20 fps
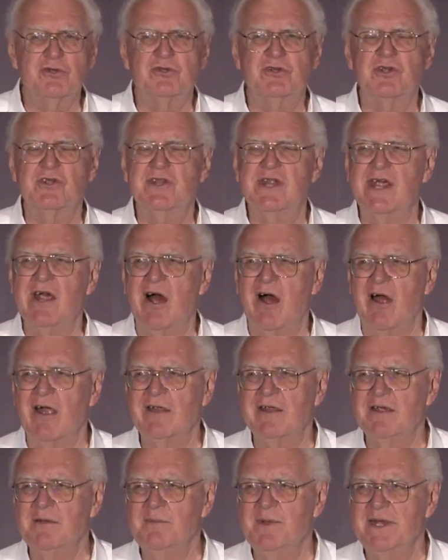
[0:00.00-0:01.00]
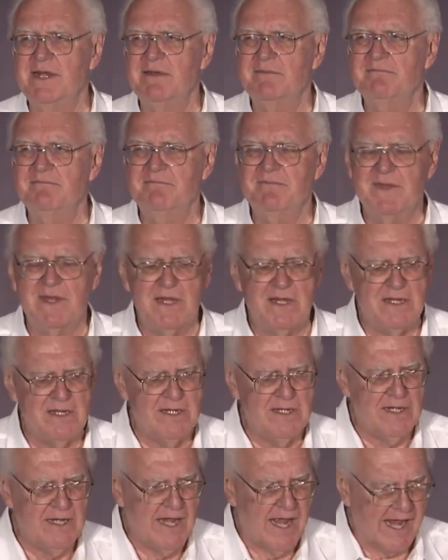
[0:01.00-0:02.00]
to the argument
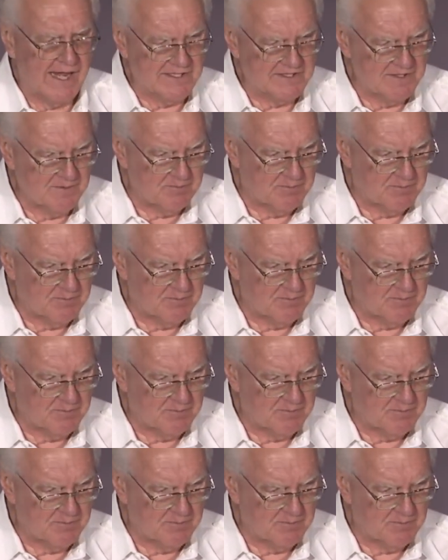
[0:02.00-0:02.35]
and the